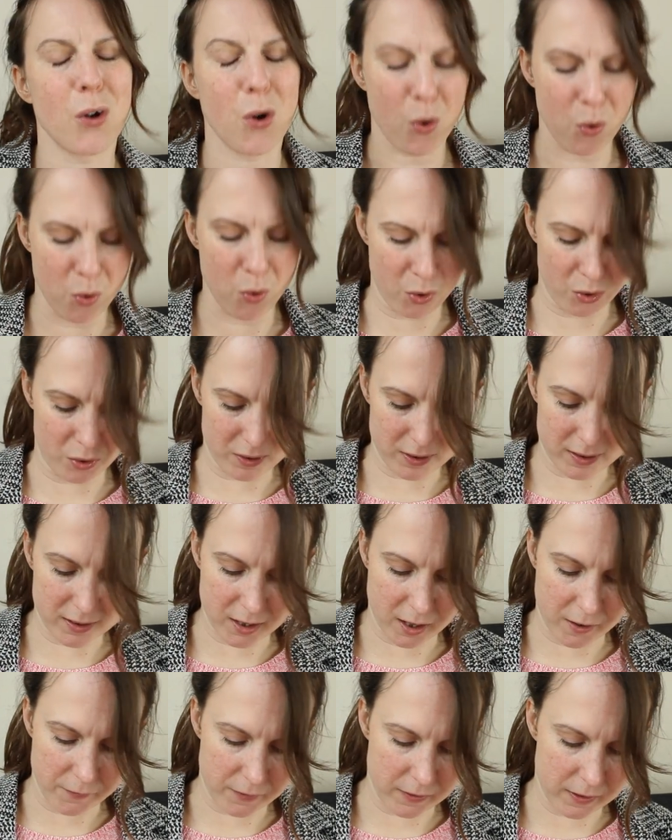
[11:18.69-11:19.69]
caught on
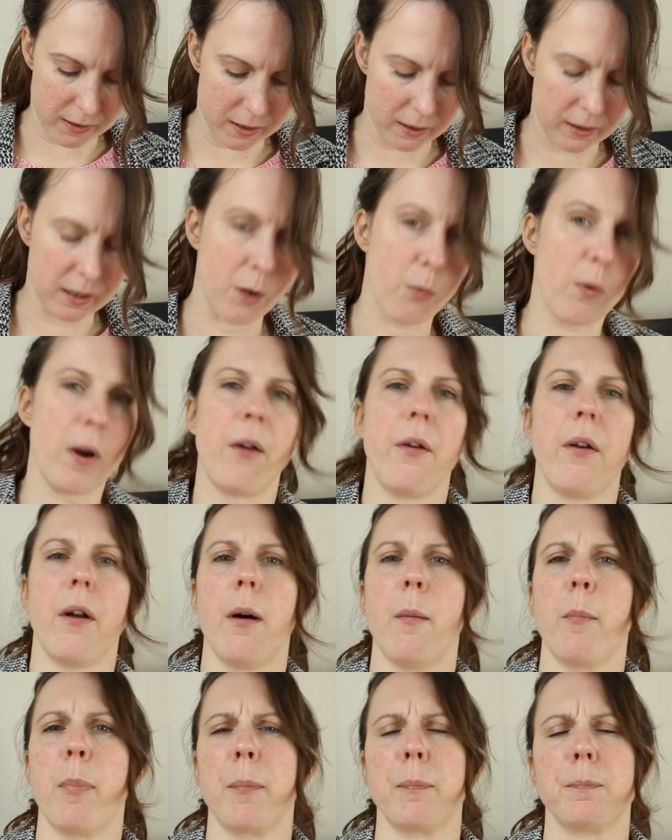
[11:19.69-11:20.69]
stuff and then I get wound
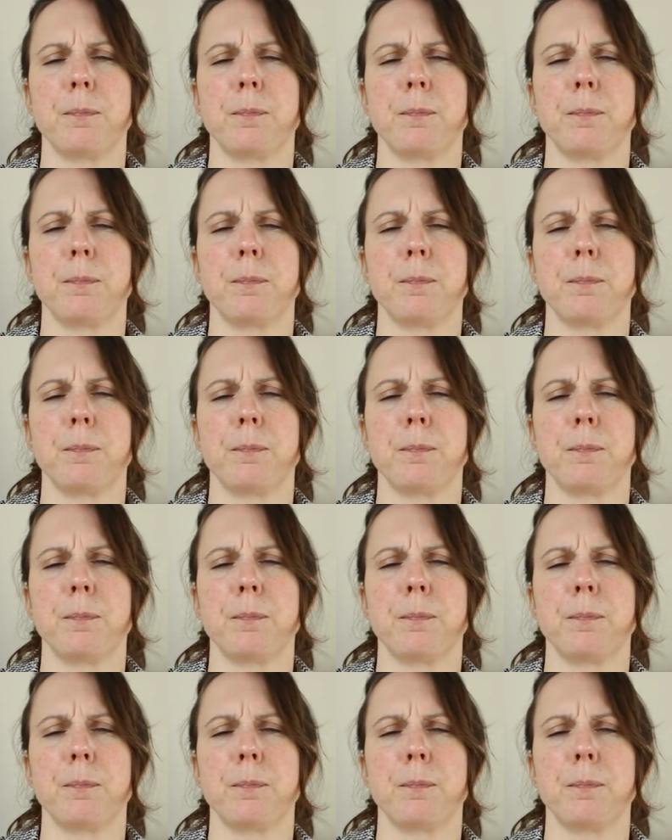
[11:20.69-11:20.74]
up.